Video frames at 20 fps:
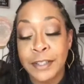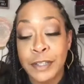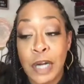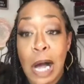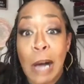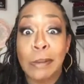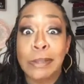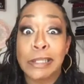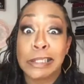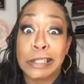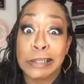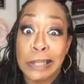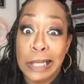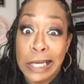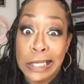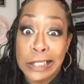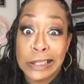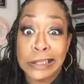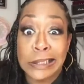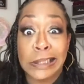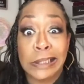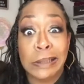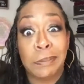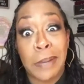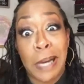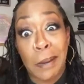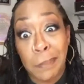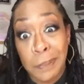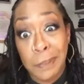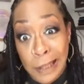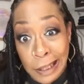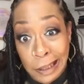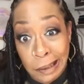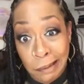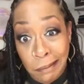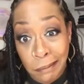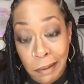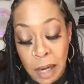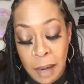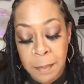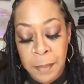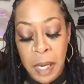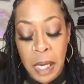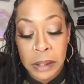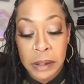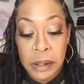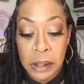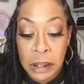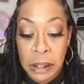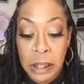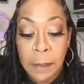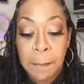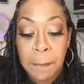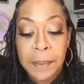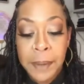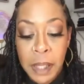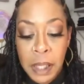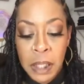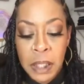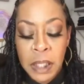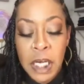You know, I was a little hesitant about playing the grandma thing, but,